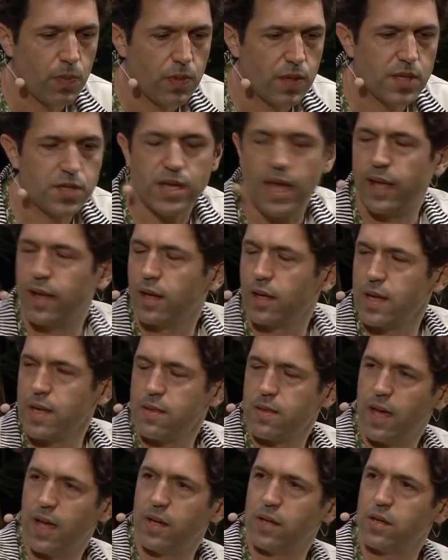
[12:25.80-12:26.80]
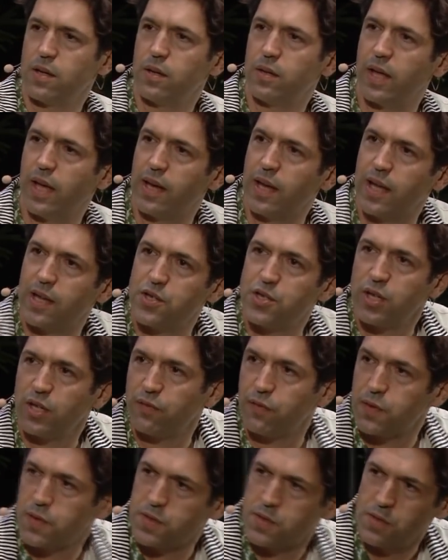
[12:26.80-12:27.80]
sadly, that, that head
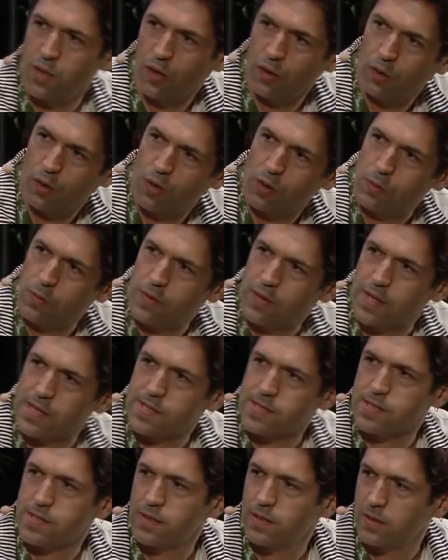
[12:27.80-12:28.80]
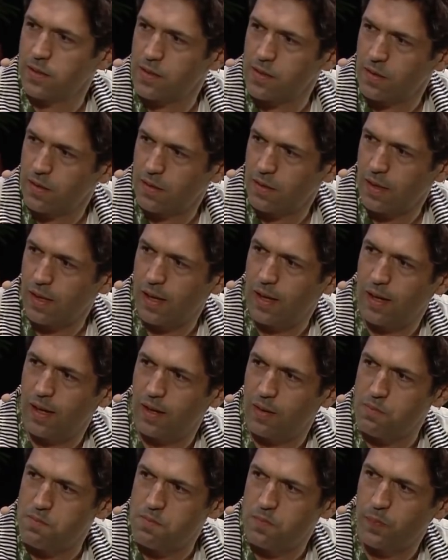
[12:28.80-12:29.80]
chef is no longer with us.
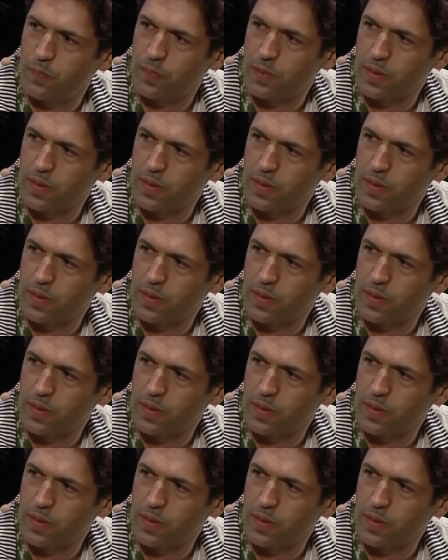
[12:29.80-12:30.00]
Um,